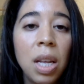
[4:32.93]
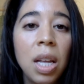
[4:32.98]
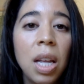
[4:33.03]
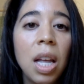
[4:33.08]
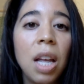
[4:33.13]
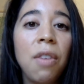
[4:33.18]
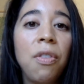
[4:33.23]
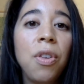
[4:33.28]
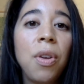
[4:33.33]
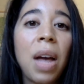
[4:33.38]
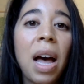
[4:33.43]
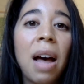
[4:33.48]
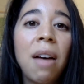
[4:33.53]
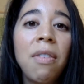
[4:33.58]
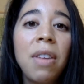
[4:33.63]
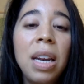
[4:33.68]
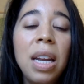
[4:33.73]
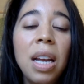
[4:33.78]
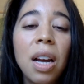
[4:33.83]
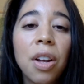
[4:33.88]
If you have
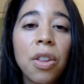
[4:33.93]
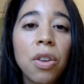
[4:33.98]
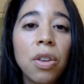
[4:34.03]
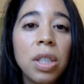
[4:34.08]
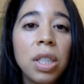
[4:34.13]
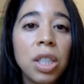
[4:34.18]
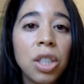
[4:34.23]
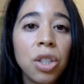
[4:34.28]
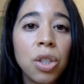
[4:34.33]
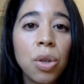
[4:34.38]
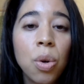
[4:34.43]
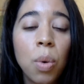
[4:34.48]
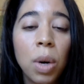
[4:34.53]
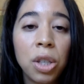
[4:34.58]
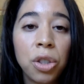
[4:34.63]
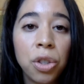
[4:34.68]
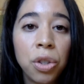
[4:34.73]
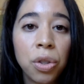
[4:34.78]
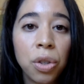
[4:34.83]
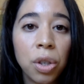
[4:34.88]
any other additional
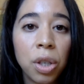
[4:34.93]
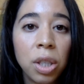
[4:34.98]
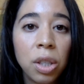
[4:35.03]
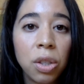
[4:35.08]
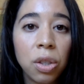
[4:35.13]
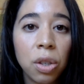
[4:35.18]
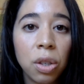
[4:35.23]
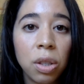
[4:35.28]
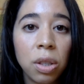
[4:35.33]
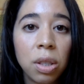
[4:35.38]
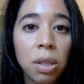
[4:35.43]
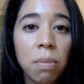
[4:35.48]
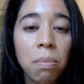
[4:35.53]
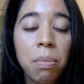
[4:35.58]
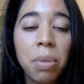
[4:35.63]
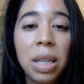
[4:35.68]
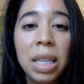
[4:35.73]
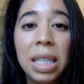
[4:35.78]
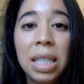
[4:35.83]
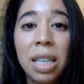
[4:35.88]
questions or concerns,
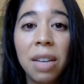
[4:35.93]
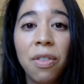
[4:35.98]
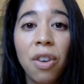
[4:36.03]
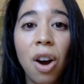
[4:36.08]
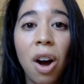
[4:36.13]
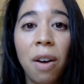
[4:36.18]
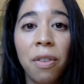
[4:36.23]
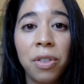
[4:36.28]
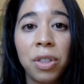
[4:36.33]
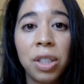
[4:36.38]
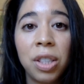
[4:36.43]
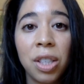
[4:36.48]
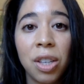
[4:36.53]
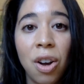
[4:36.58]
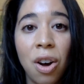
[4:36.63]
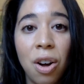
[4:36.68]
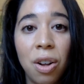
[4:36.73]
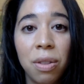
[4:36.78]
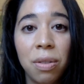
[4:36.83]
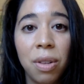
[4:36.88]
please give our office a
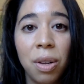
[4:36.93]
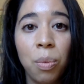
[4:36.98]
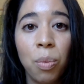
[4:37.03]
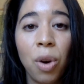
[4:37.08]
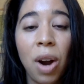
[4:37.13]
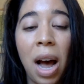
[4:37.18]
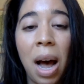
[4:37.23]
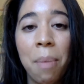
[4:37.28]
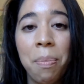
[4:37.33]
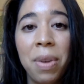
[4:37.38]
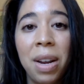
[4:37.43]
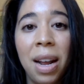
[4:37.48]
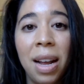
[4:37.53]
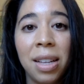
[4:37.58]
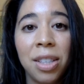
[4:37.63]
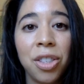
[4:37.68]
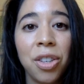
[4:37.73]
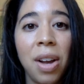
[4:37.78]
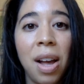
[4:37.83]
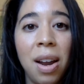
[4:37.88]
call, and we're happy to
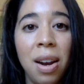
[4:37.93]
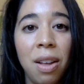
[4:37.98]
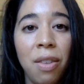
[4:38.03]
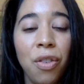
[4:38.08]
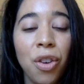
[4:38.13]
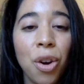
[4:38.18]
answer any of your